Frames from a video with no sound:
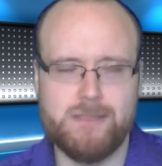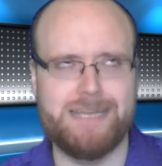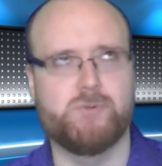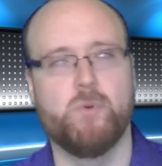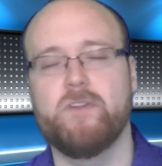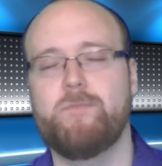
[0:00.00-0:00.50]

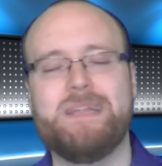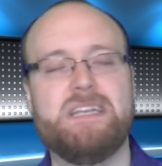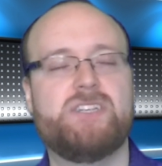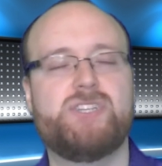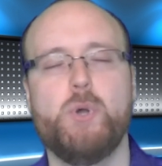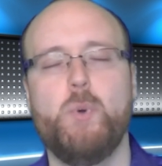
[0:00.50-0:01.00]
That would have
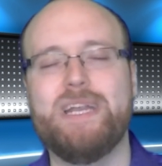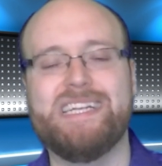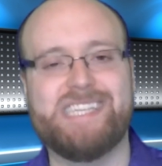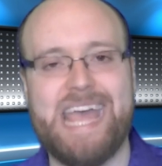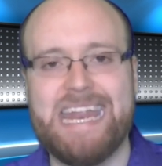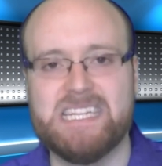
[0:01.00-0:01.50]
been too
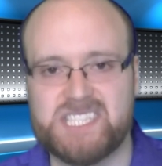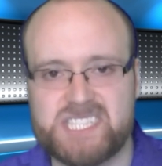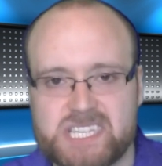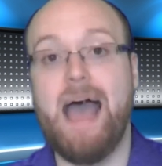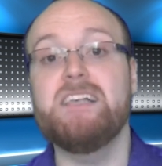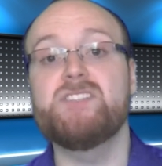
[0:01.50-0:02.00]

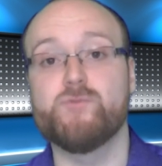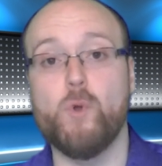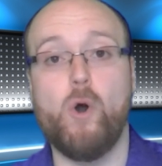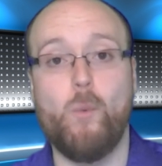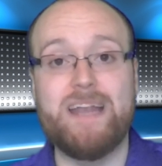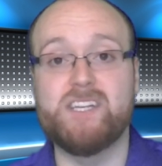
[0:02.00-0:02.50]
intense. As
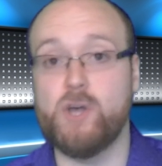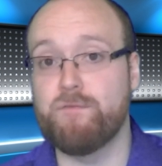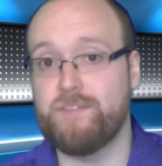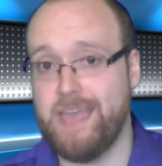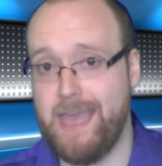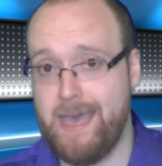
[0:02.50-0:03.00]
Raw went off
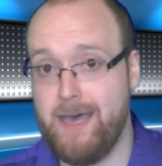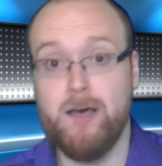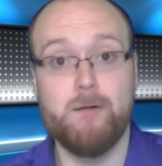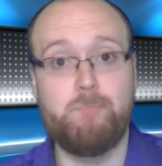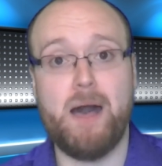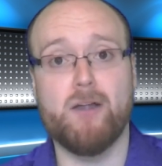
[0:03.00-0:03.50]
the air,
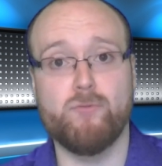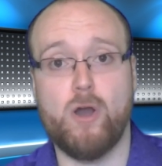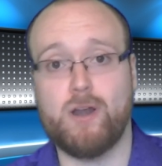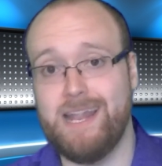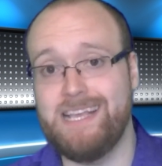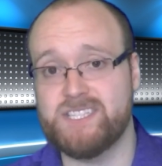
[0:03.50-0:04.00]

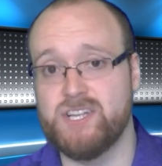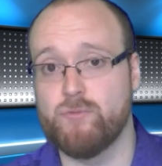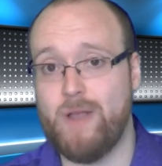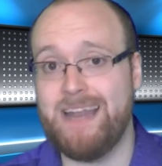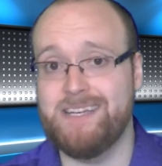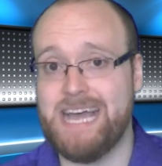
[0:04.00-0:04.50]
Brock Lesnar
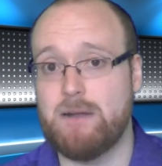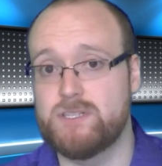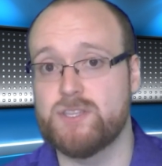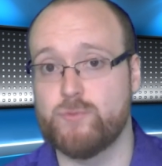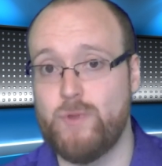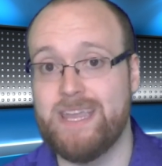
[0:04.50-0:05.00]
ran down to
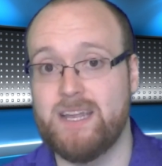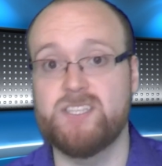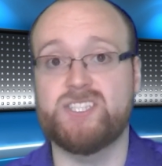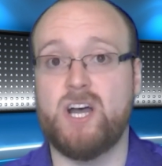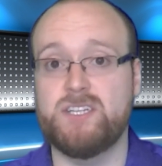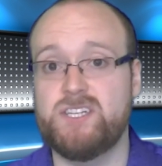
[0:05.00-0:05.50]
the ring and
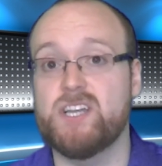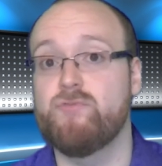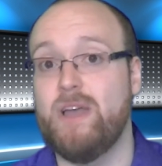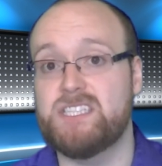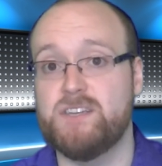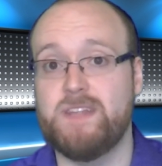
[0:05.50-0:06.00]
started
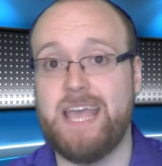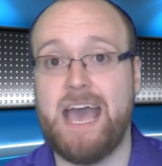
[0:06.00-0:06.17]
aggressively